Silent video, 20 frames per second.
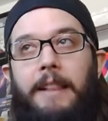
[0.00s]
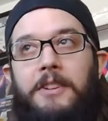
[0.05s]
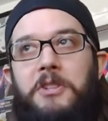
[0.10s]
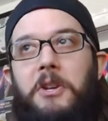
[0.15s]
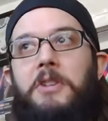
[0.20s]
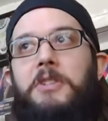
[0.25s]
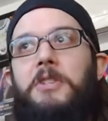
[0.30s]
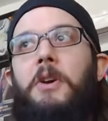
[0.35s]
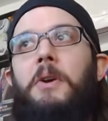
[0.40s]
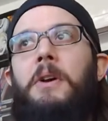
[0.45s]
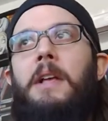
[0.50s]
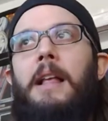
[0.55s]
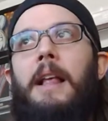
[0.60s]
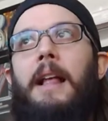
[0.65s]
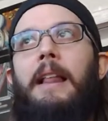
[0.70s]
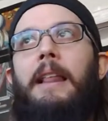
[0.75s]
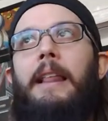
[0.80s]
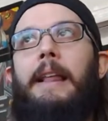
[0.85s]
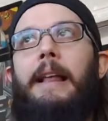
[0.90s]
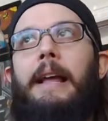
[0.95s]
There's also,
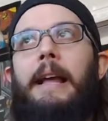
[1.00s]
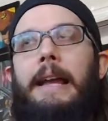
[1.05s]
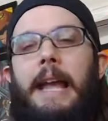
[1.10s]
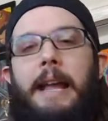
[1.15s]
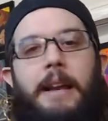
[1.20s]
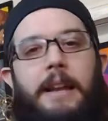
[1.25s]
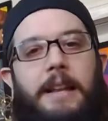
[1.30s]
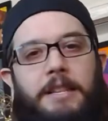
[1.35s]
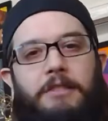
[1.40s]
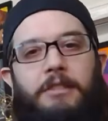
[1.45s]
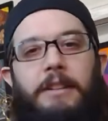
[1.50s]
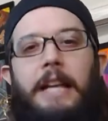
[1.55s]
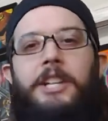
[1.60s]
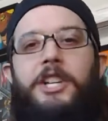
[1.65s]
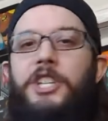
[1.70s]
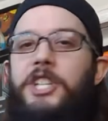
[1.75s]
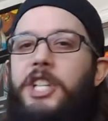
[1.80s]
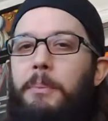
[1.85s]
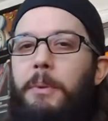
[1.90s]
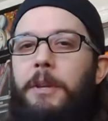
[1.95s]
again, his
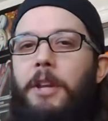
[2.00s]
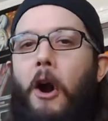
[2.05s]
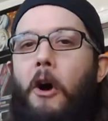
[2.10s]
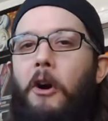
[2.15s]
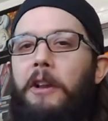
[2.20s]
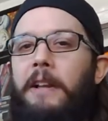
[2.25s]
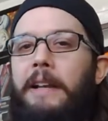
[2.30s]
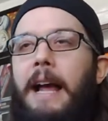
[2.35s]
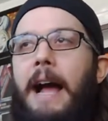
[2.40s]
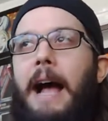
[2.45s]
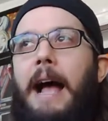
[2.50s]
relationship with Harley.